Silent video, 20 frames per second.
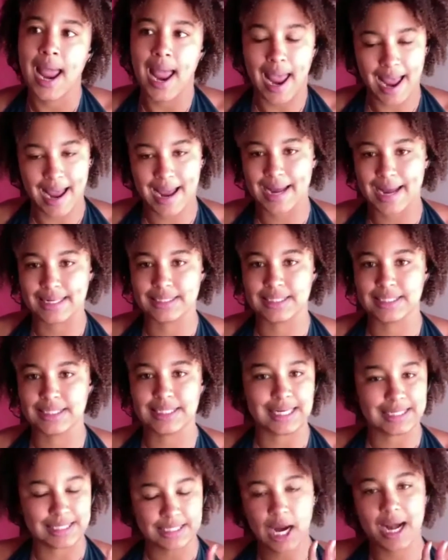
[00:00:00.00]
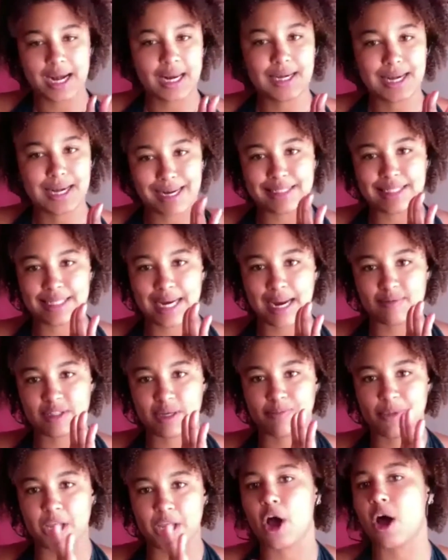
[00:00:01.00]
And it's kind of nice to have
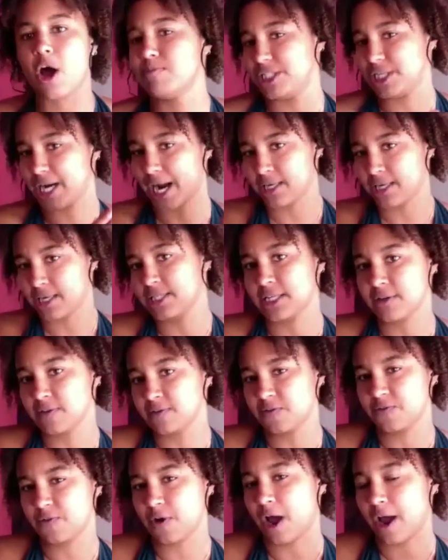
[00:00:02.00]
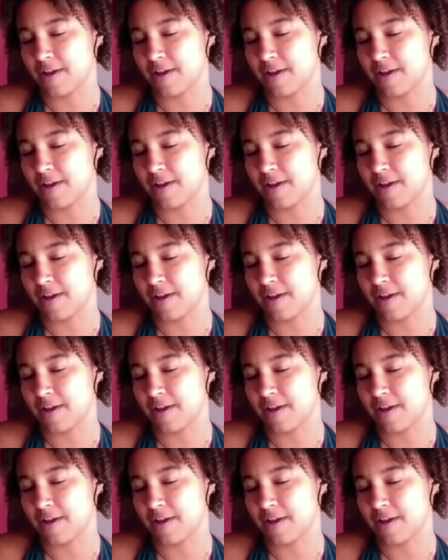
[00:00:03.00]
something objective,